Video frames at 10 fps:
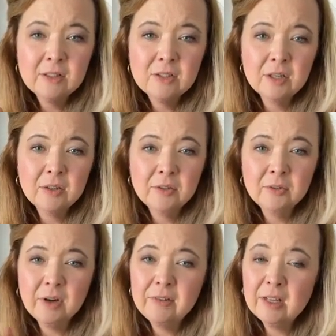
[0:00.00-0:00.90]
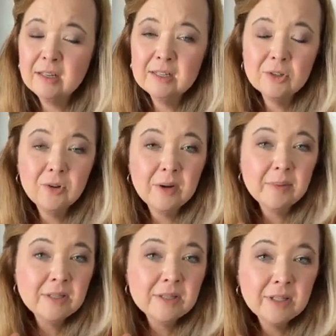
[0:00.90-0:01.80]
So Craft Outlet is a
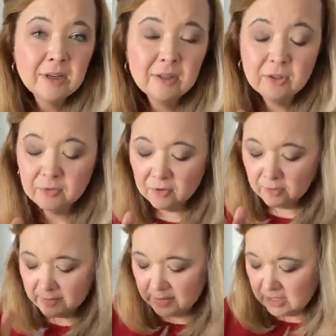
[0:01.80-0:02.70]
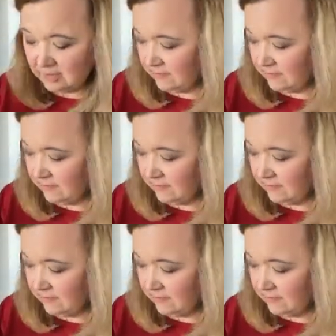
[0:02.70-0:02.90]
great place to go to look for ribbon.